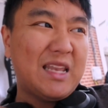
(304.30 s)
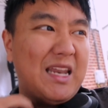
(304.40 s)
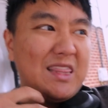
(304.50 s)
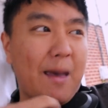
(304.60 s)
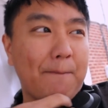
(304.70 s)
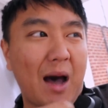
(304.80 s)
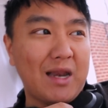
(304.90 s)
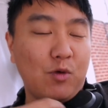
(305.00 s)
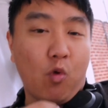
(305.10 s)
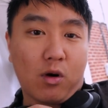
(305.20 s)
They need that
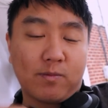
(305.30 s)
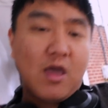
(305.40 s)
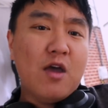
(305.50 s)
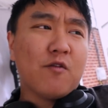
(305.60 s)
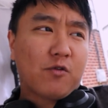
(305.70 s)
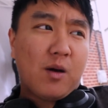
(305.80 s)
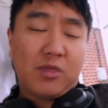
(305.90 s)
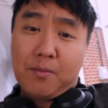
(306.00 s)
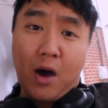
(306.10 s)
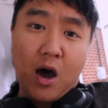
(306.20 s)
body warmth
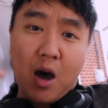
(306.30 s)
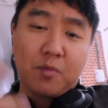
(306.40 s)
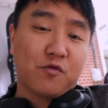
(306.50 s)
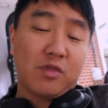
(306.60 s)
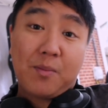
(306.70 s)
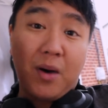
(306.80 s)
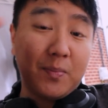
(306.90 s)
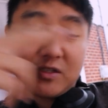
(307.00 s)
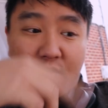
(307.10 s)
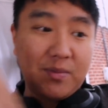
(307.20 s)
from the mom or from the
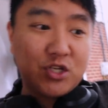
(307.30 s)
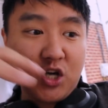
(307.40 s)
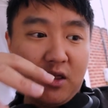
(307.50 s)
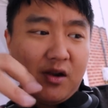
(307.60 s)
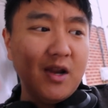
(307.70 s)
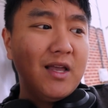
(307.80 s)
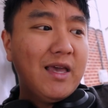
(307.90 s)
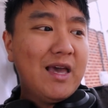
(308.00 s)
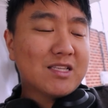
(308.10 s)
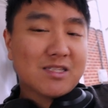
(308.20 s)
puppies, from each other.
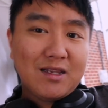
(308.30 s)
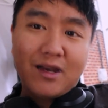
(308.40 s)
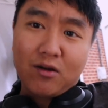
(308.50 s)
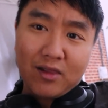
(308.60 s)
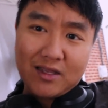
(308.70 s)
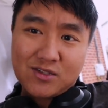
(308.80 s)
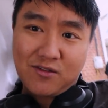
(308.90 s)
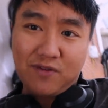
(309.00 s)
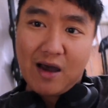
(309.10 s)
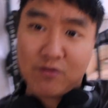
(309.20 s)
It's literally
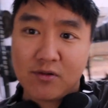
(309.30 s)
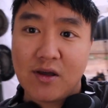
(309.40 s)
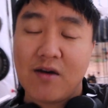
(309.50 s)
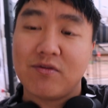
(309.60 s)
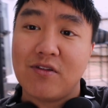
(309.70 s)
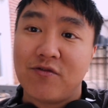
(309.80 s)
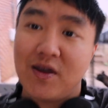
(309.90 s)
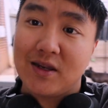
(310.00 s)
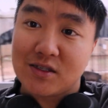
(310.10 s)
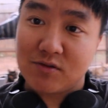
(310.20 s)
survival of the
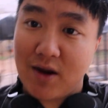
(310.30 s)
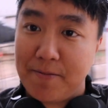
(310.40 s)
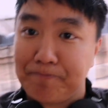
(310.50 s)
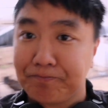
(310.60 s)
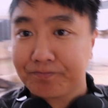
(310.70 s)
fittest, right?